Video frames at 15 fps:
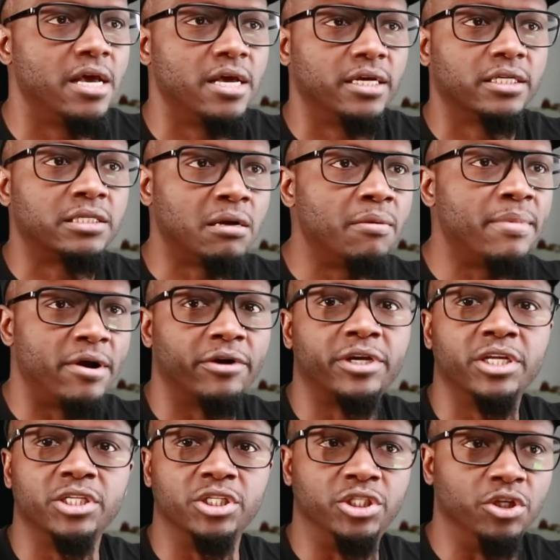Some
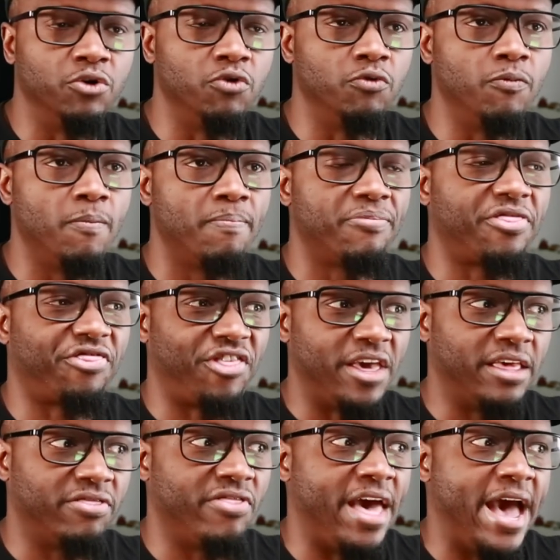Americans do
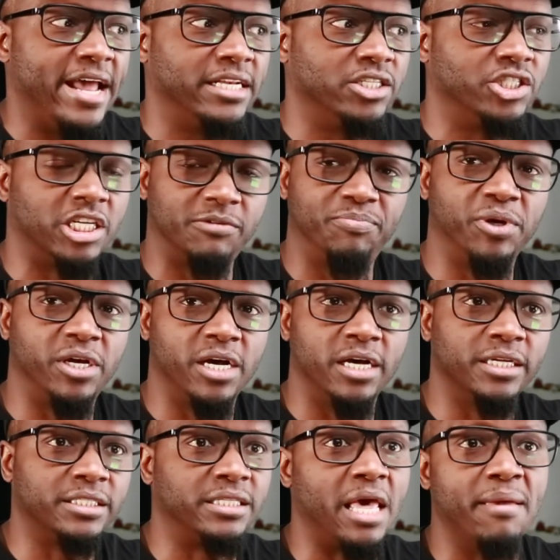think that just
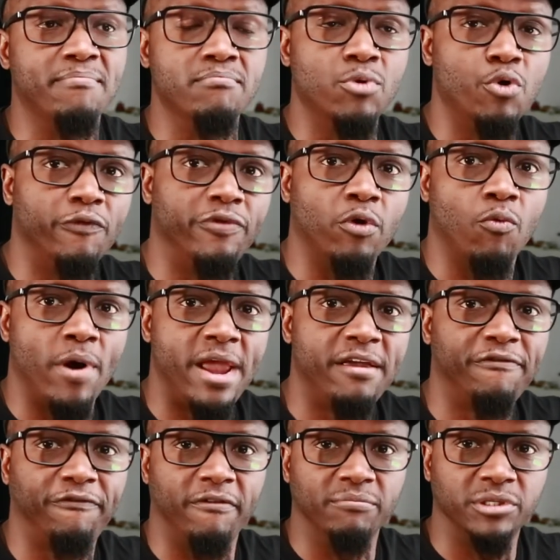because they moved away
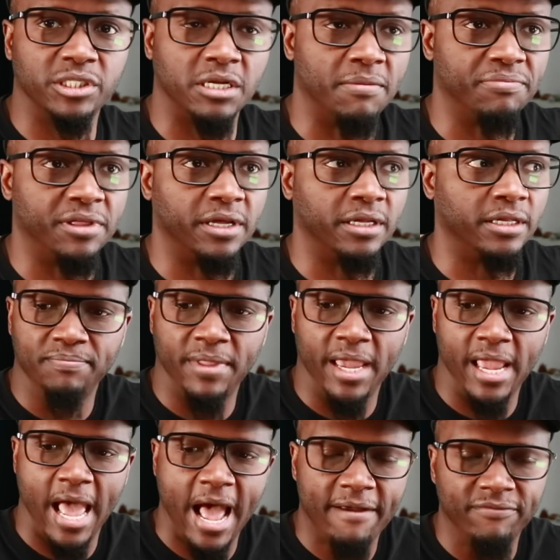from something, they
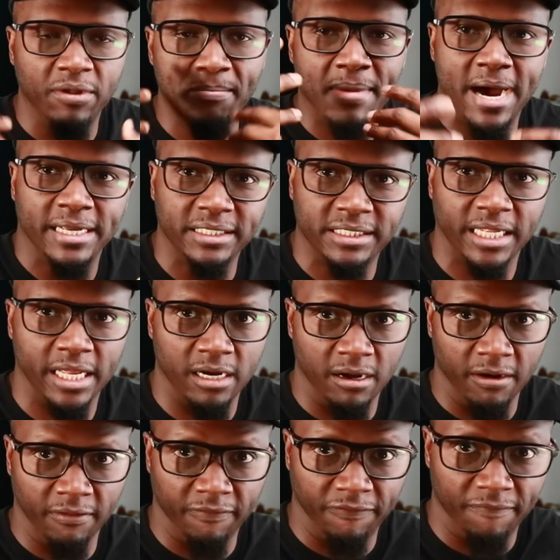have the mindset
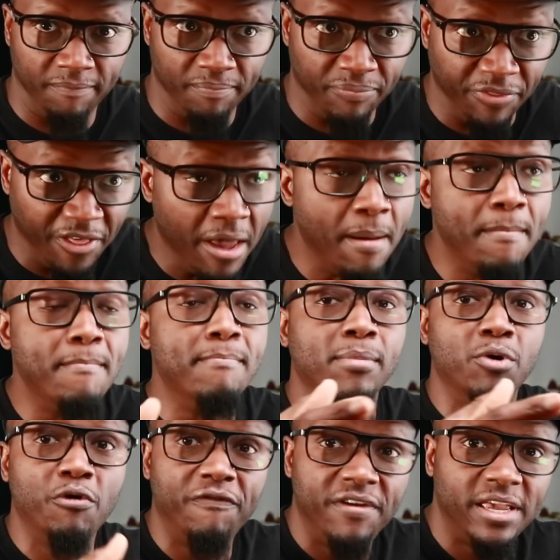of them
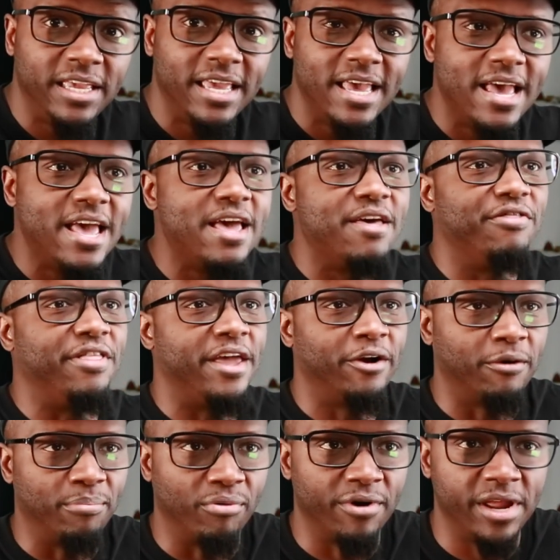moving, they're
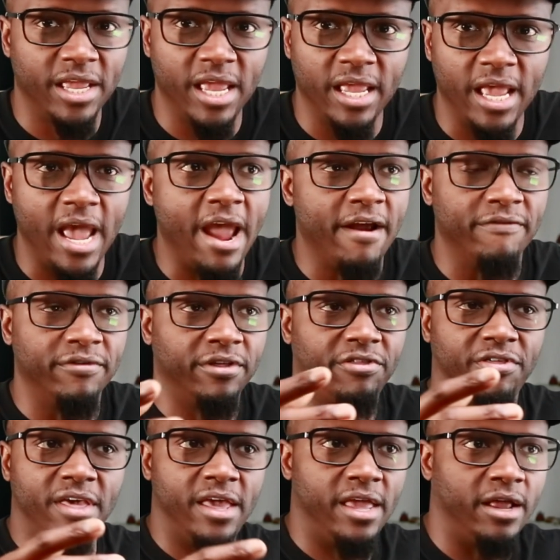bringing
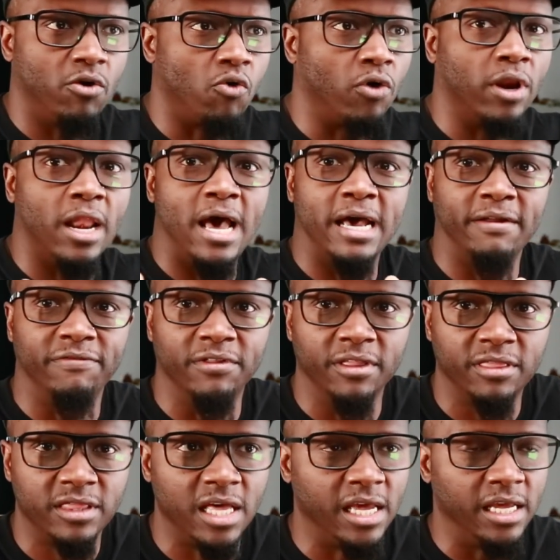everything or a lot of the
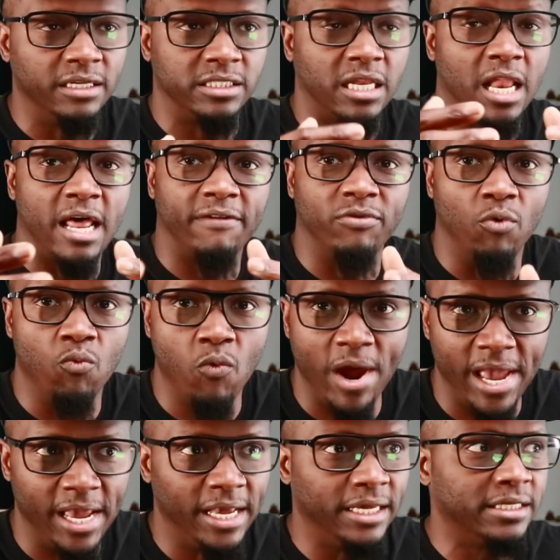things, a lot of the
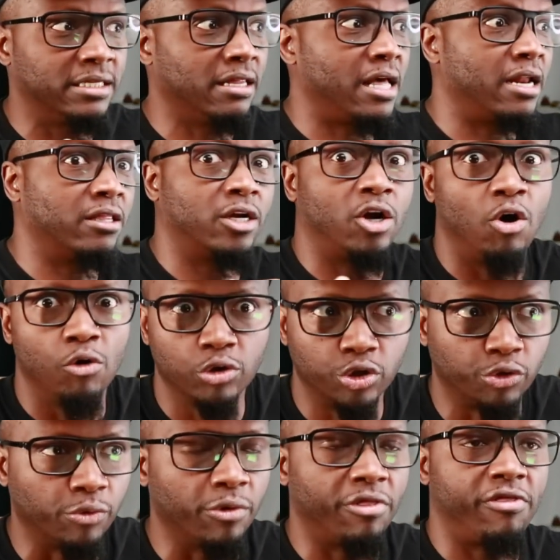ways, a lot of the
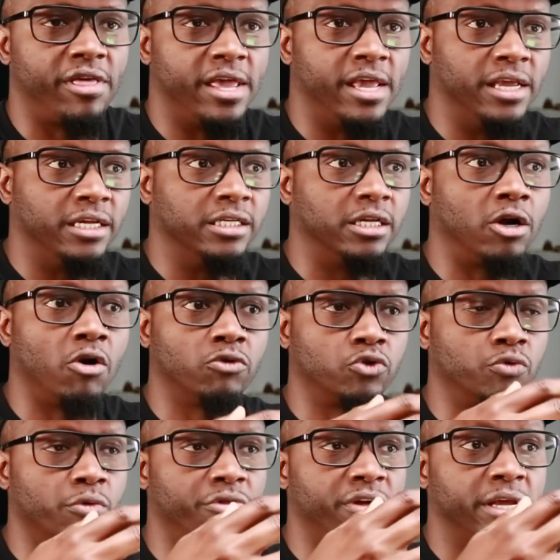cultural
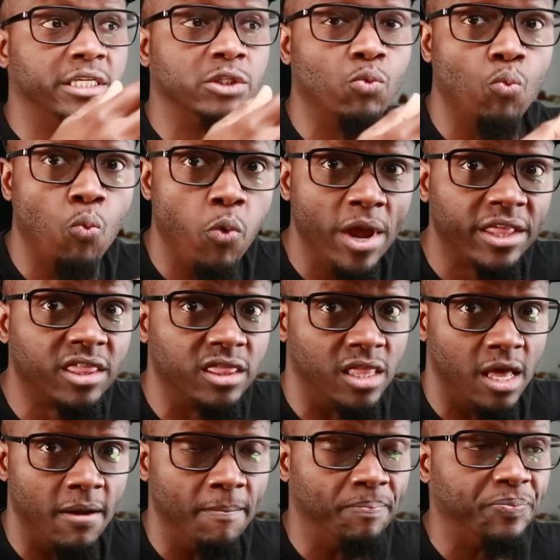things with
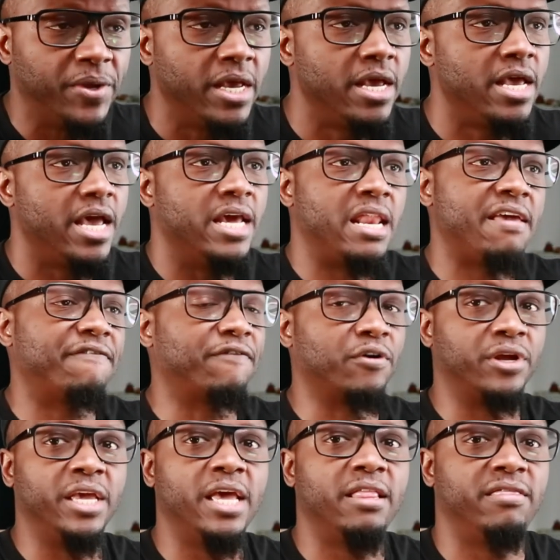them. And they
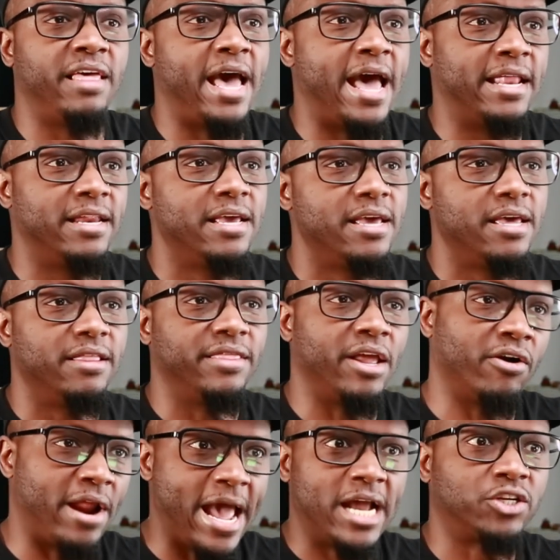forget that
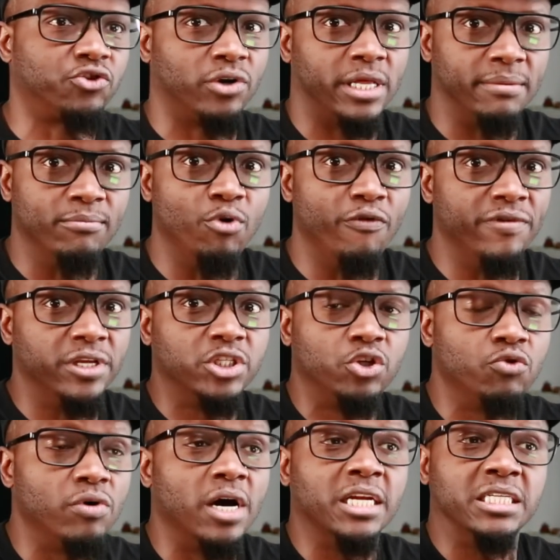they're actually moving
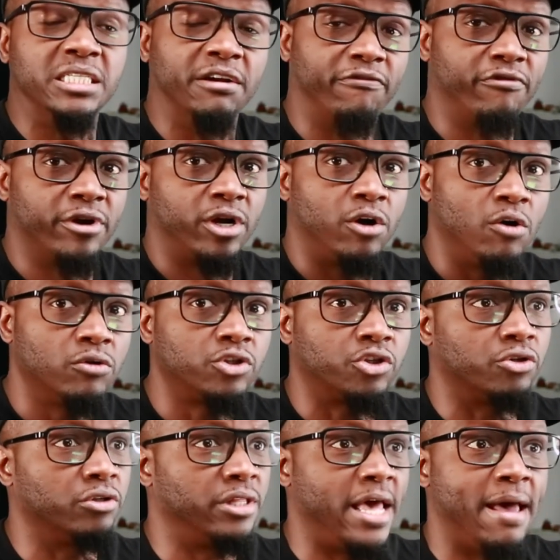to a different
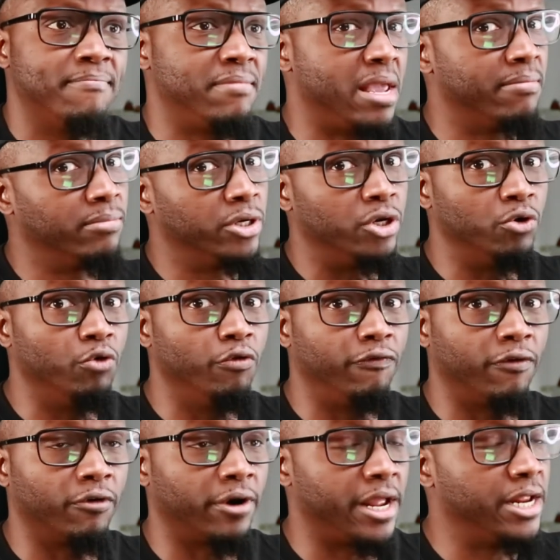culture that may
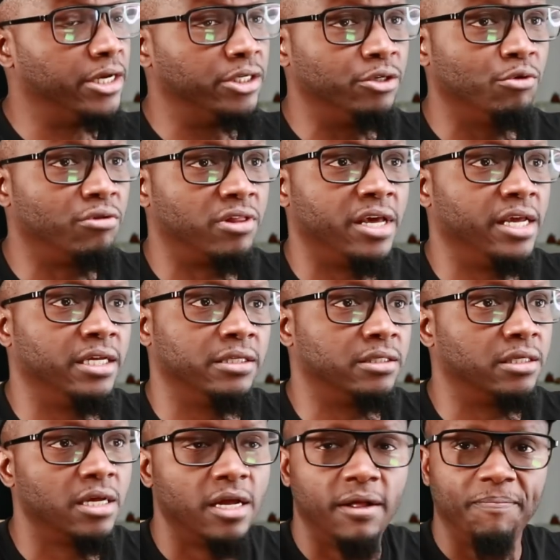maneuver and do things
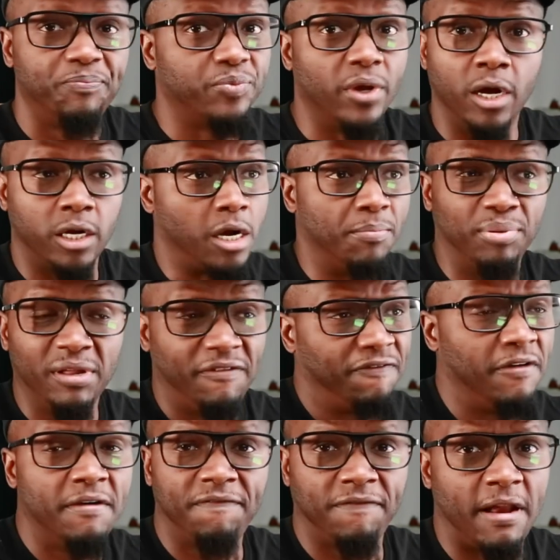a complete
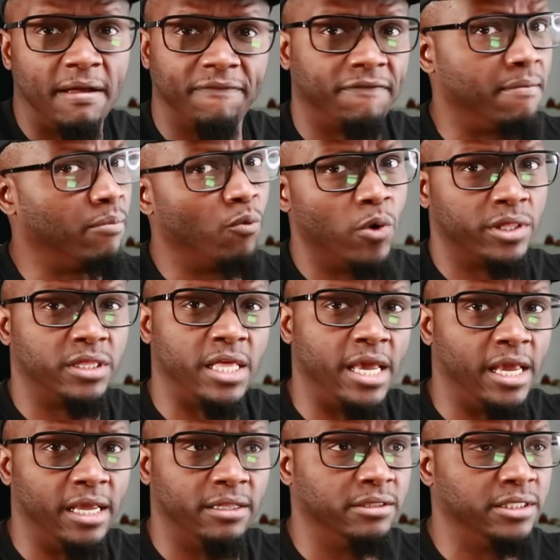flip-flop from what
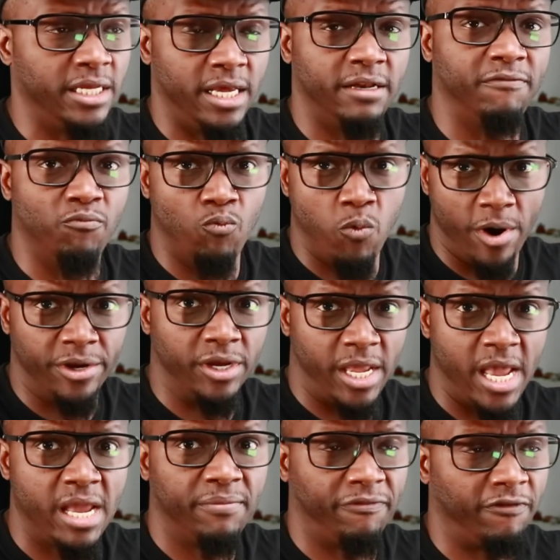they did where you
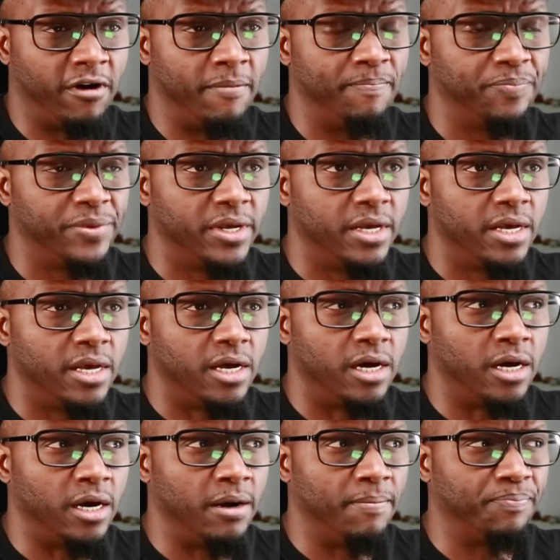came from.
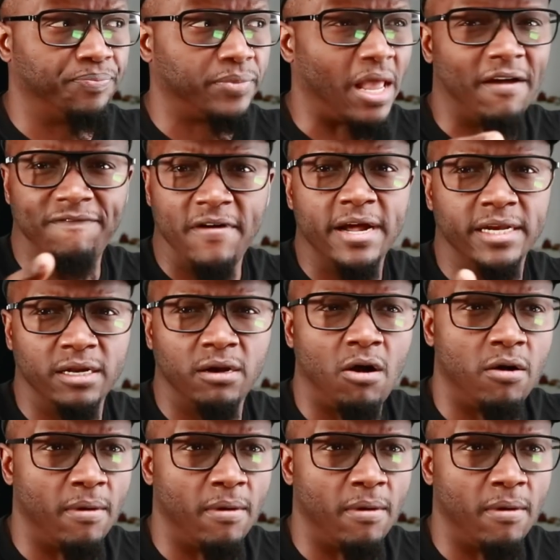I find it